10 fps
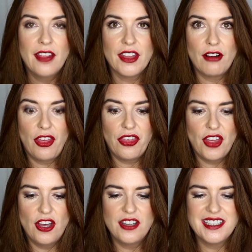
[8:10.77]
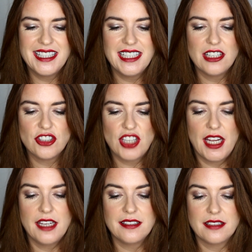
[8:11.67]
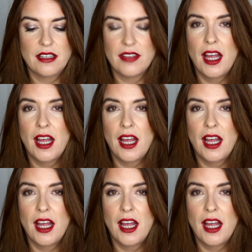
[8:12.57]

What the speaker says: There are 30 shades,